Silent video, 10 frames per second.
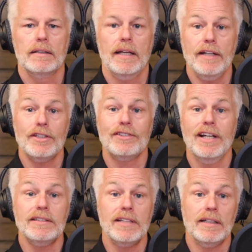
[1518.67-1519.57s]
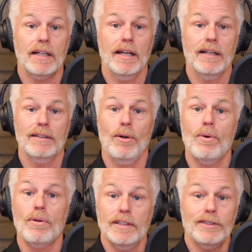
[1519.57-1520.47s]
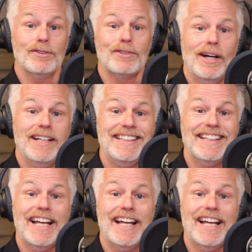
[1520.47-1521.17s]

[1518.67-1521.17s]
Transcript: Catch a sunset together, or this is crazy,